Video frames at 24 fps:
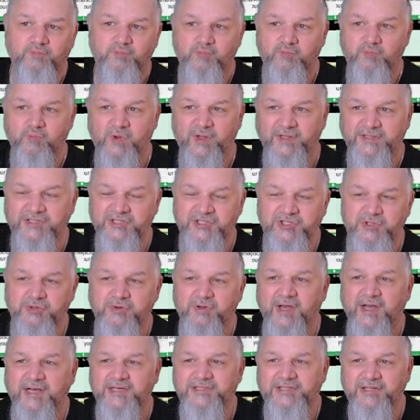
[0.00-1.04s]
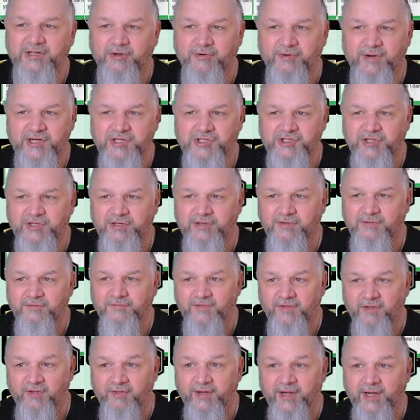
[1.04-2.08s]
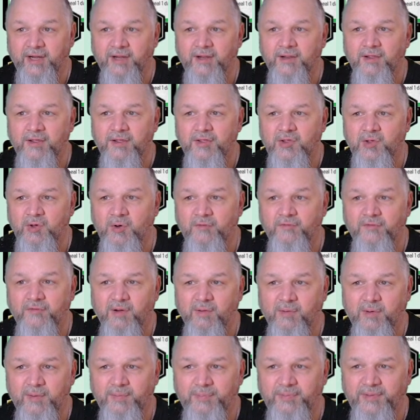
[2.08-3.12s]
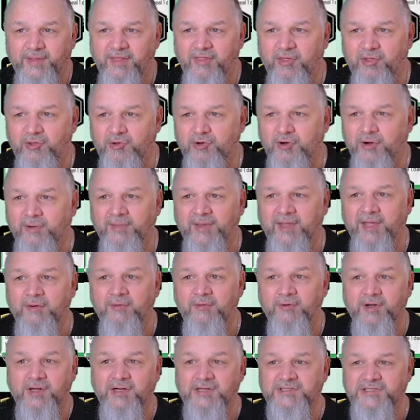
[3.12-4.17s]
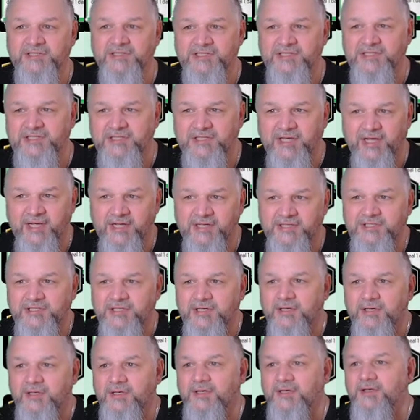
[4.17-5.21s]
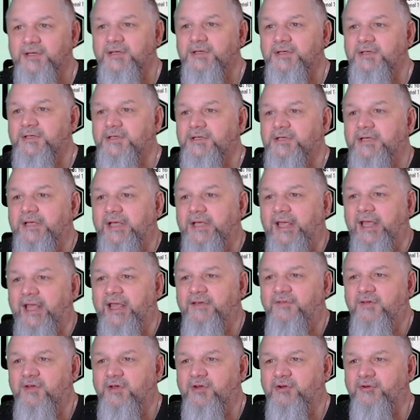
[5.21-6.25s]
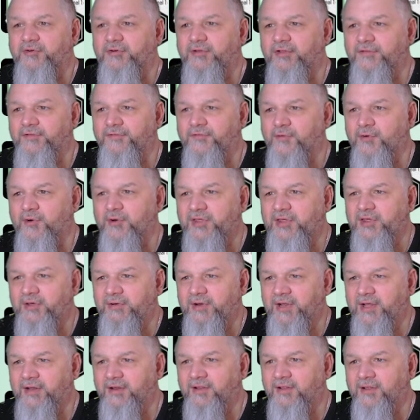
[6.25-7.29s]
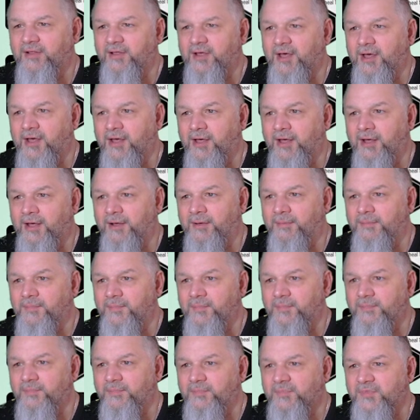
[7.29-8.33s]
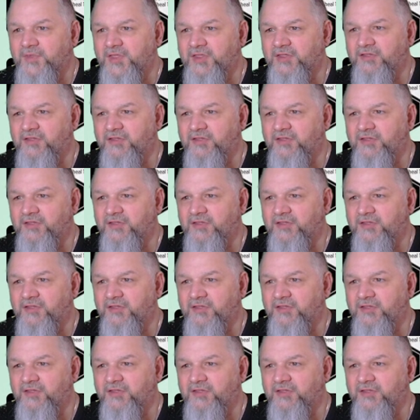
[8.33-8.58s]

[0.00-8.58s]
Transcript: well, it's a 2-cost aggression villainy. So if we were to play this normally, it would cost us 6. If you control a Force unit, this